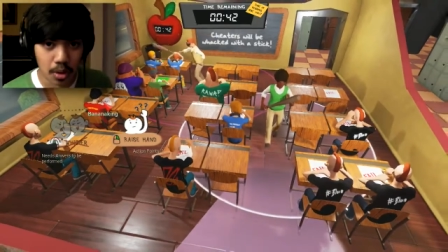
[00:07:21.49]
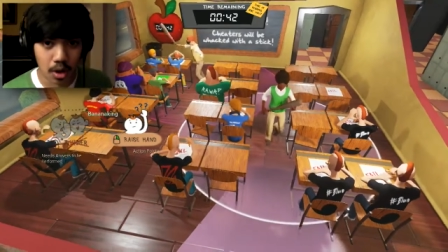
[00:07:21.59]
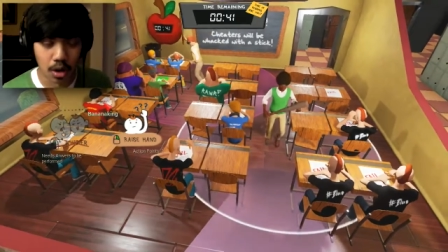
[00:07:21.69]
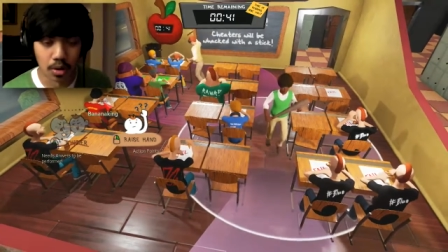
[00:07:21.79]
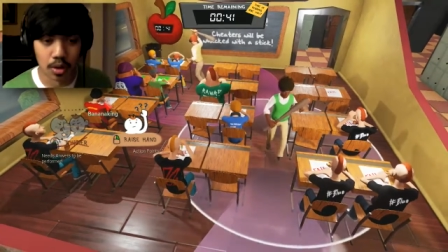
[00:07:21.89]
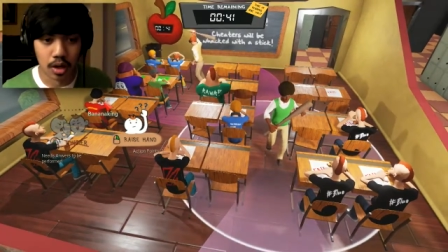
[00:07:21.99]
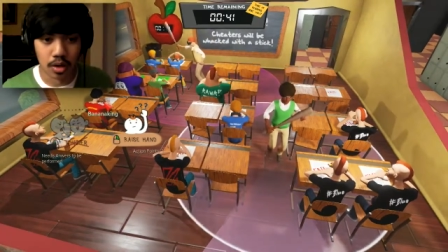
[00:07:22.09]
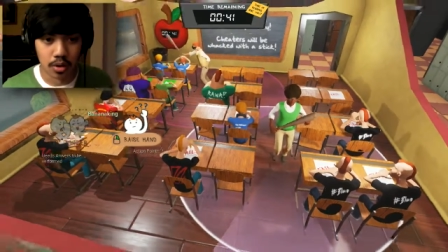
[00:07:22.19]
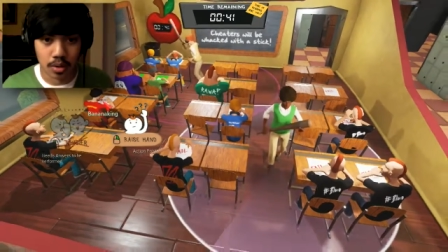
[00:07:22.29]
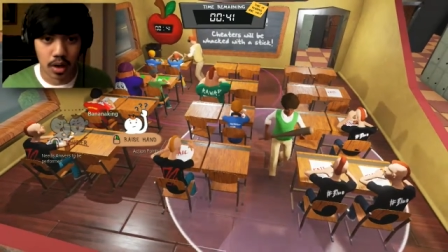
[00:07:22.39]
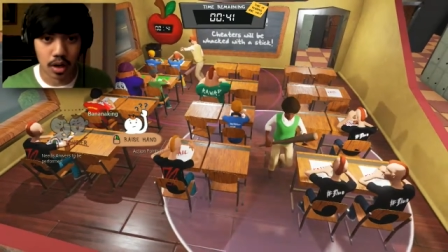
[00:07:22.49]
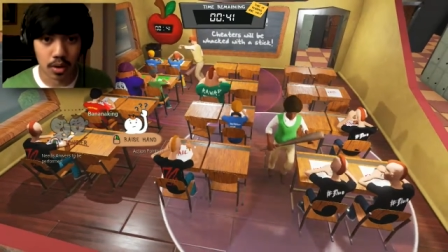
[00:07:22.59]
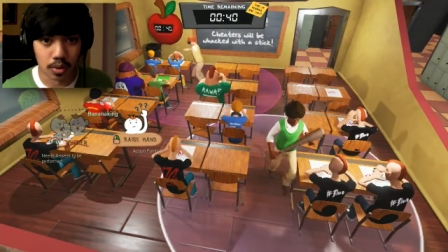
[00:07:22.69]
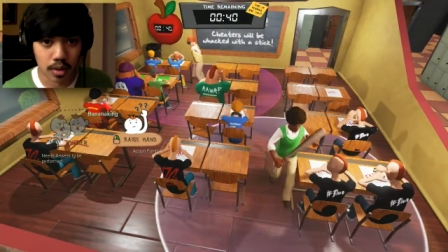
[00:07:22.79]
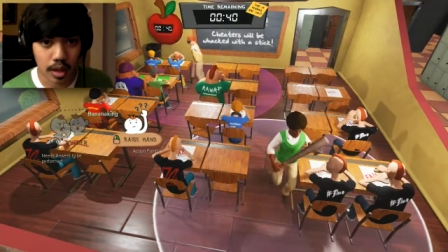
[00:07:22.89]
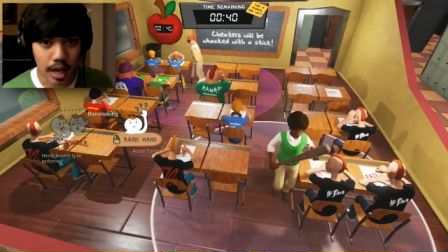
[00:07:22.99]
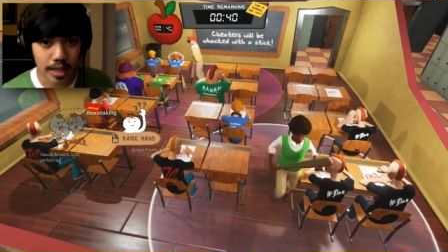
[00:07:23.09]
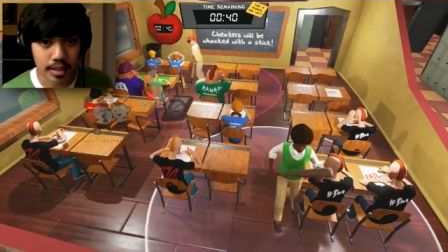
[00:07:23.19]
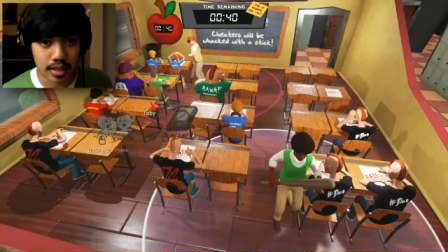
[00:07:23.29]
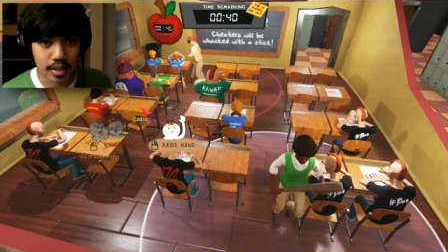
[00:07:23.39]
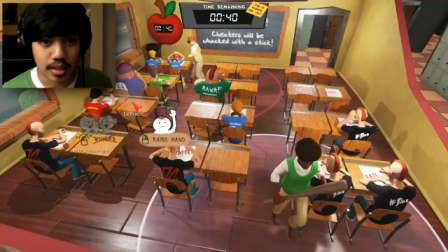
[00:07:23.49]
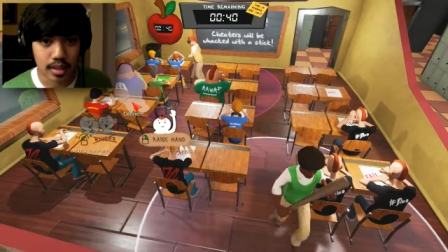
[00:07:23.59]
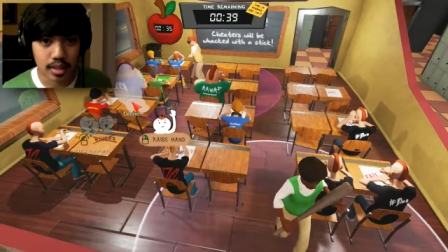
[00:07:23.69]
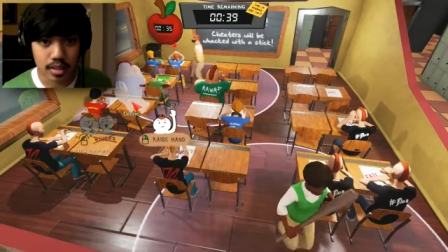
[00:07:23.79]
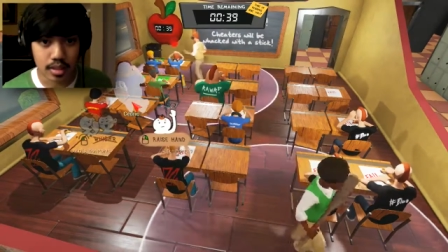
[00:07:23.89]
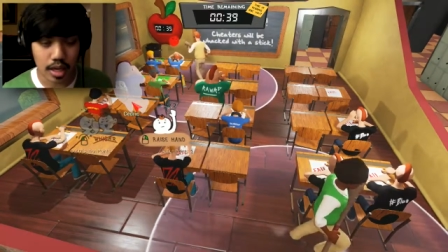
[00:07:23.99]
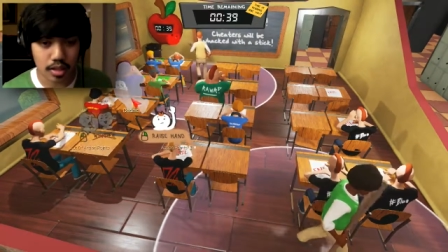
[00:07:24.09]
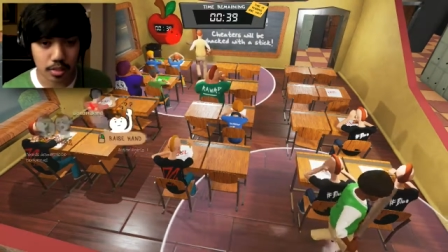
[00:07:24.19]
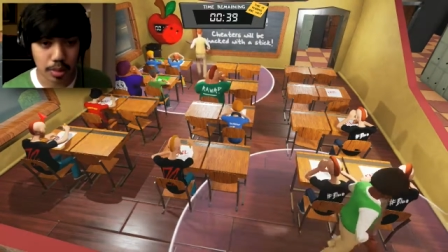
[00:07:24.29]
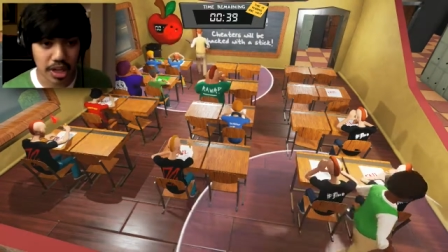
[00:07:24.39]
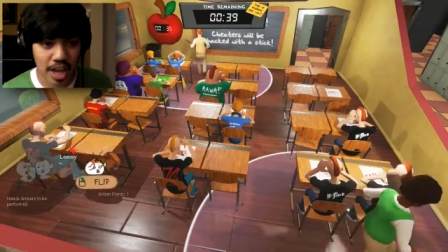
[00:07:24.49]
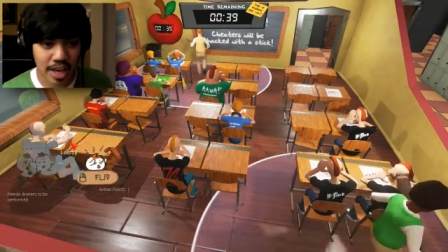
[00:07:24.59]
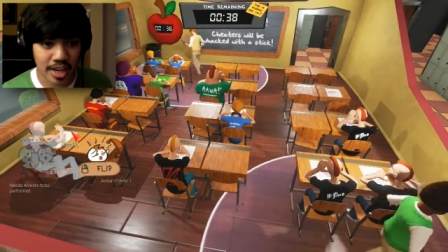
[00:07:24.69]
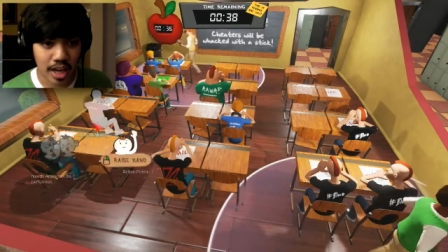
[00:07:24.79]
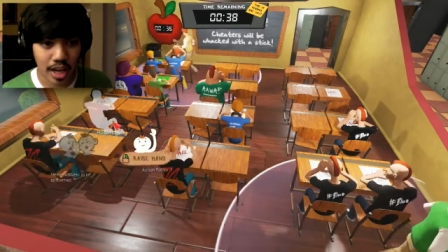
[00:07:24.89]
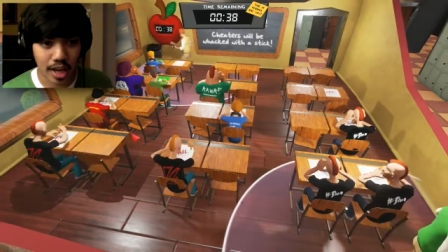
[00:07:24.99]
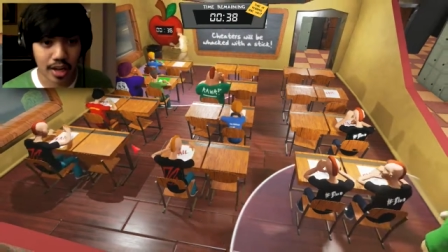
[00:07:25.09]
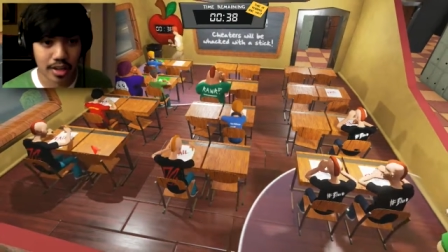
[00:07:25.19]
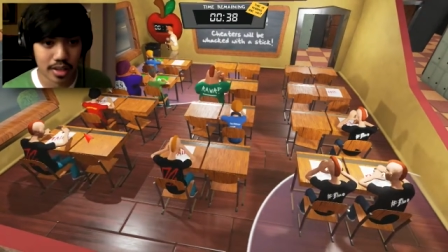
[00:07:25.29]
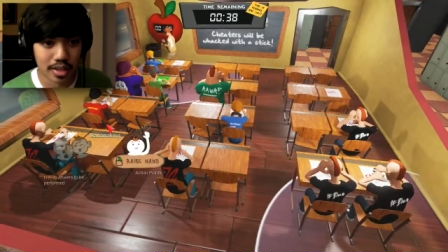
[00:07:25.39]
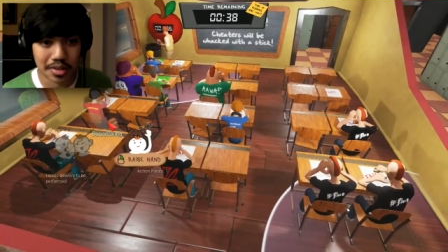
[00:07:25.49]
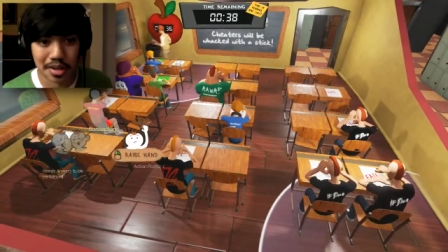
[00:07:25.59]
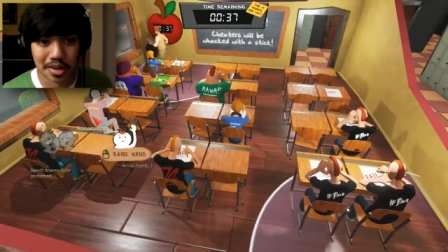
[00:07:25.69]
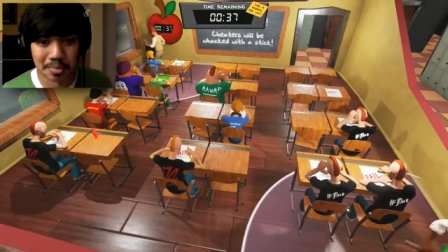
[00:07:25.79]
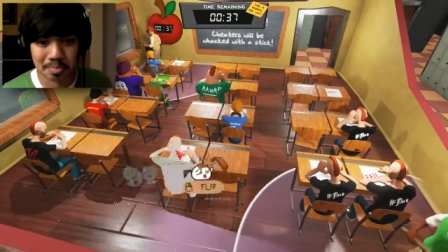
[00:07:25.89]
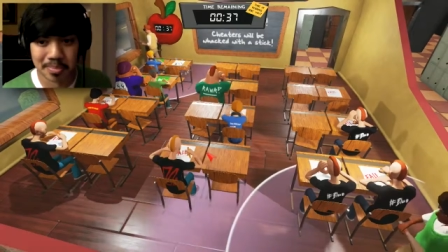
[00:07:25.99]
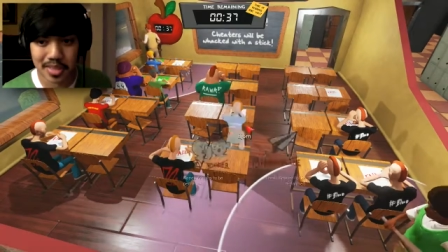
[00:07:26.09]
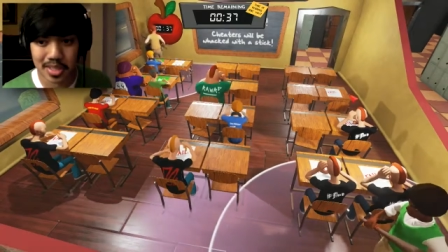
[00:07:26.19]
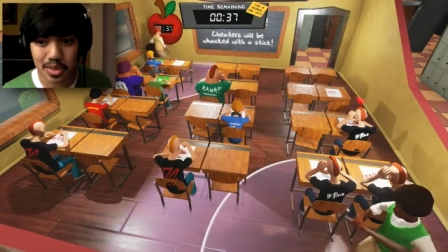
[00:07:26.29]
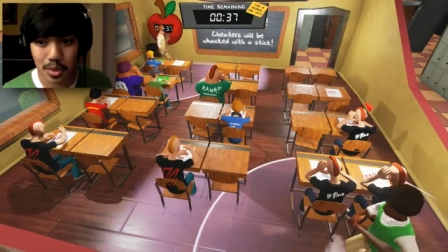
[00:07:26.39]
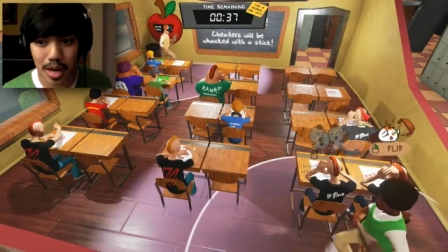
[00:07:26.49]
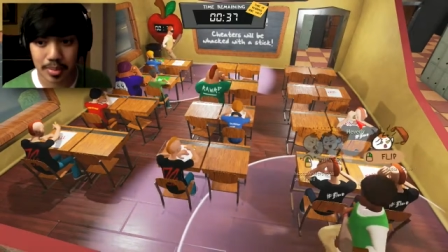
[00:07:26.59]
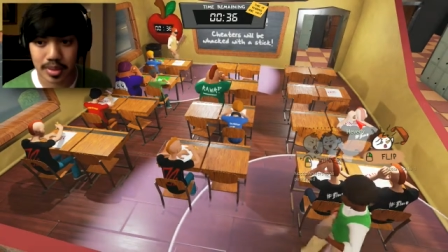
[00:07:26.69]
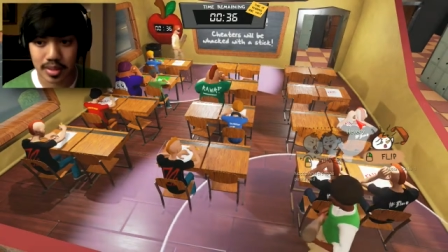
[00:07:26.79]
Oh oh oh oh oh! oh. I got the banana. Um, crap.